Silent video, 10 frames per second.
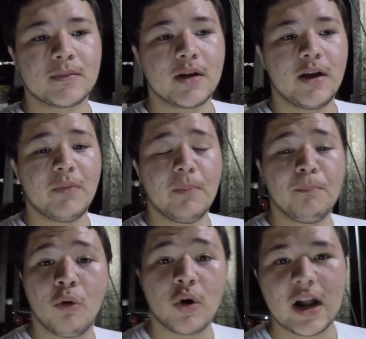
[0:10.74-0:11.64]
Been
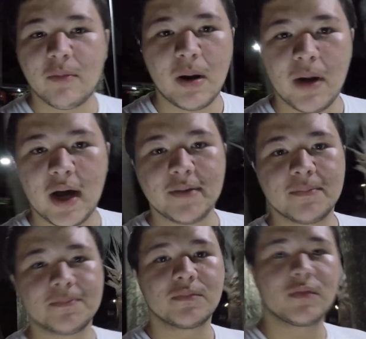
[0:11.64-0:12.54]
bored out of my mind
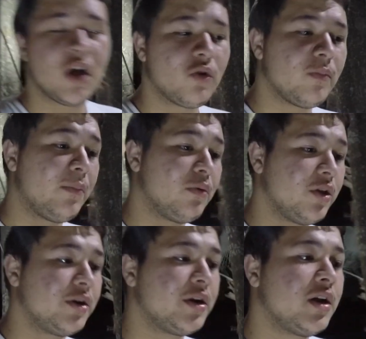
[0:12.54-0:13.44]
along with my
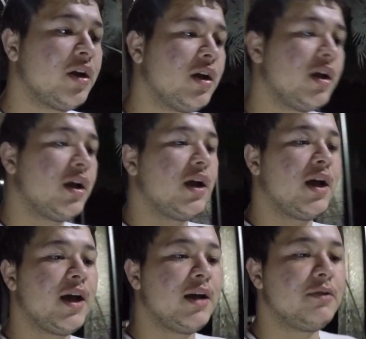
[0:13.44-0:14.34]
brother,
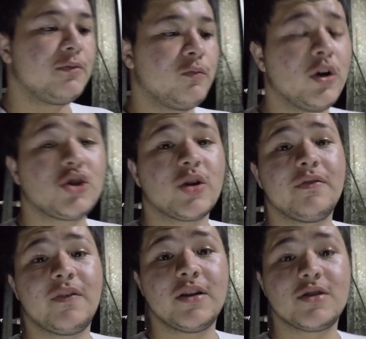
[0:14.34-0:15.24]
and we're trying to
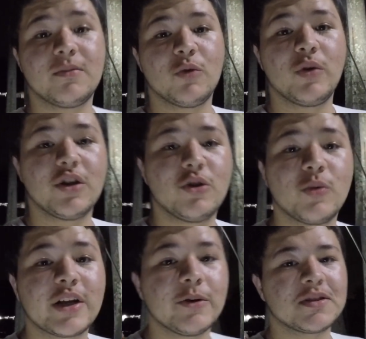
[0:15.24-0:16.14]
find something we can do to
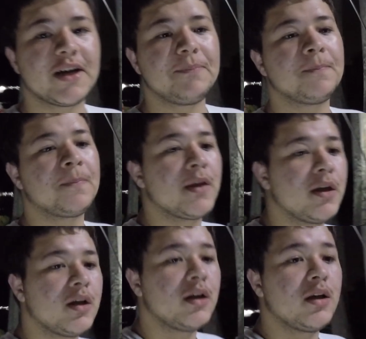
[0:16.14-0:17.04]
kill time.
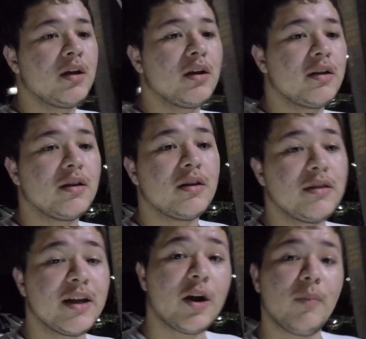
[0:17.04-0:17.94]

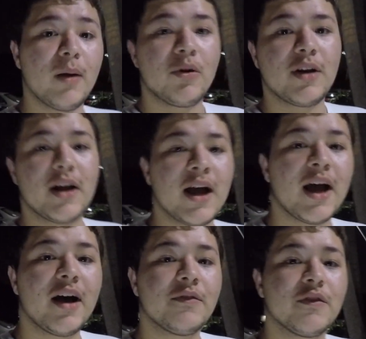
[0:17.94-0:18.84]
Then I remembered I
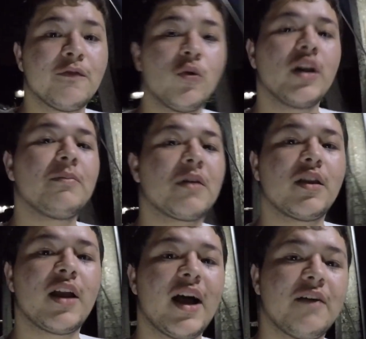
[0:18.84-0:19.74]
have a full lip kit
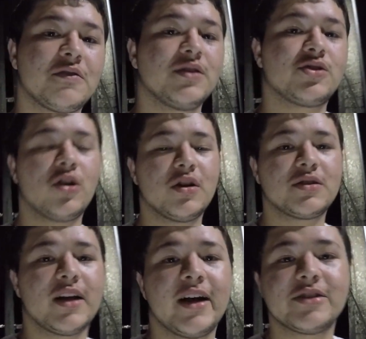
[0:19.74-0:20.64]
that I have to install into
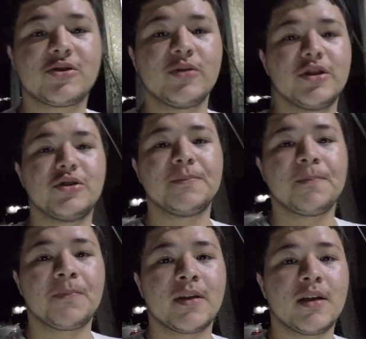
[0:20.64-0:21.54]
the IS300.
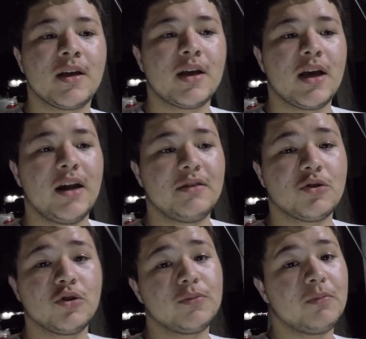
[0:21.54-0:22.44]
I
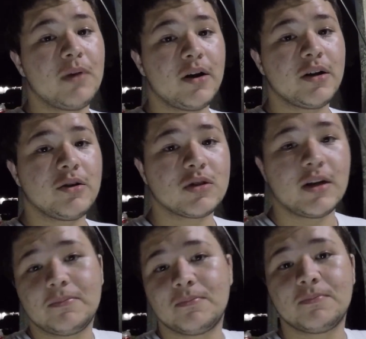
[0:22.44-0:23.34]
told him about it and he was like,
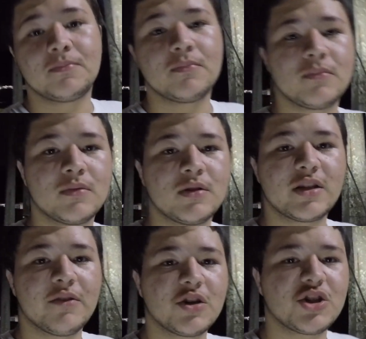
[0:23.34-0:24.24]
let's
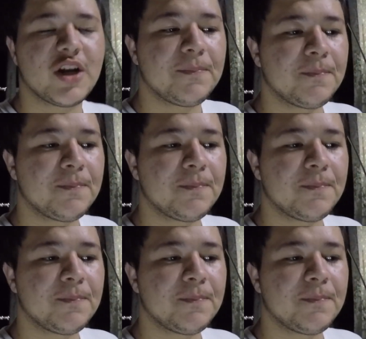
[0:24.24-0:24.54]
give it a shot.